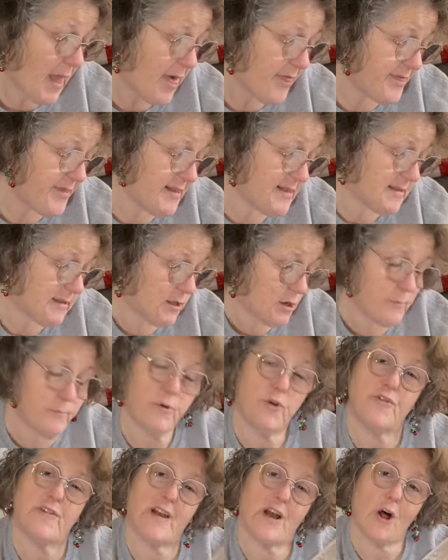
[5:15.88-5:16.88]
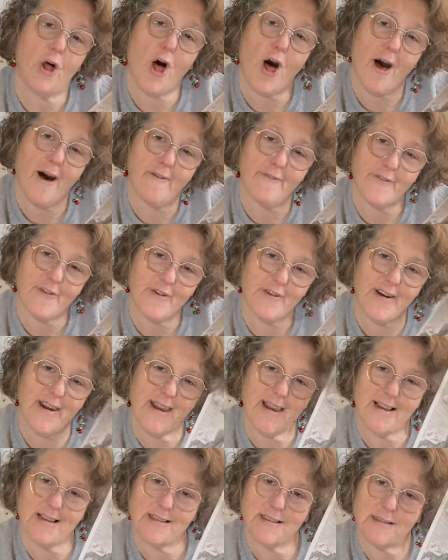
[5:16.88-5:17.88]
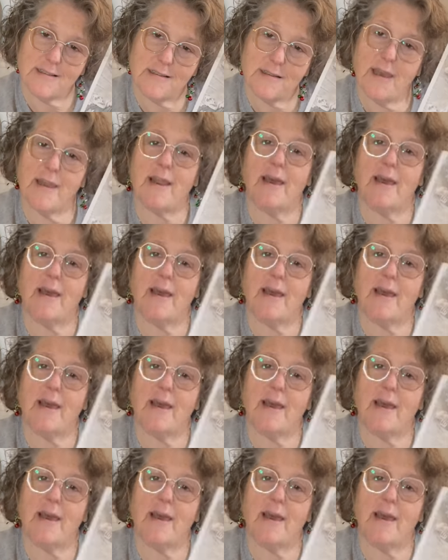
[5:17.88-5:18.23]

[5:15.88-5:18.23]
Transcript: these little musical offerings. And